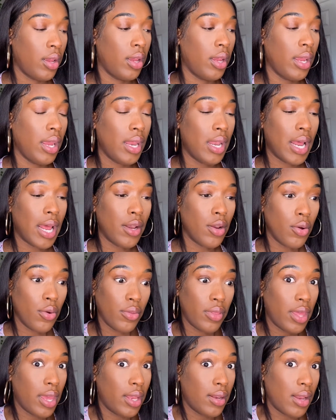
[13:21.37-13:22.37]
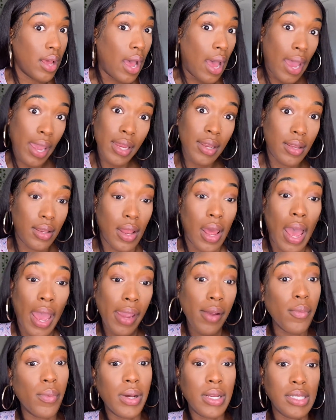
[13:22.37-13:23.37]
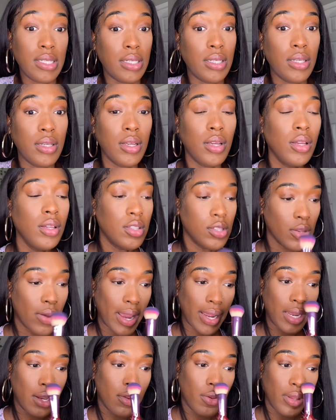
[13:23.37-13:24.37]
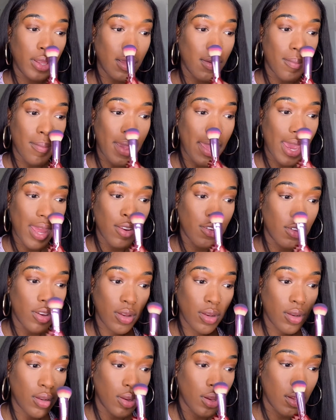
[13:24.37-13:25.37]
And I know that I wasn't, so I can only imagine,